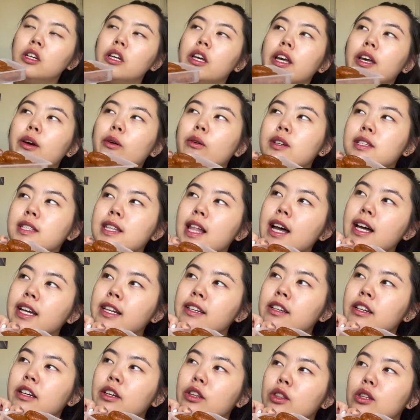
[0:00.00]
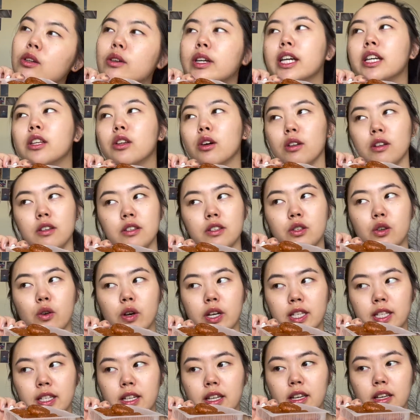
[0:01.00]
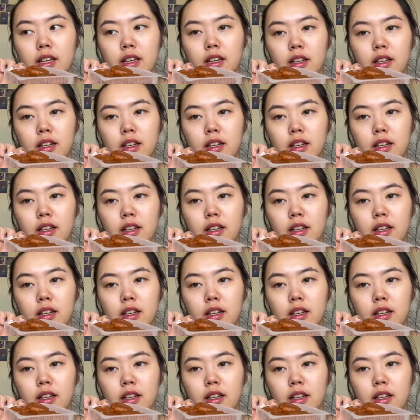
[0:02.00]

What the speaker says: It was like $3 USD.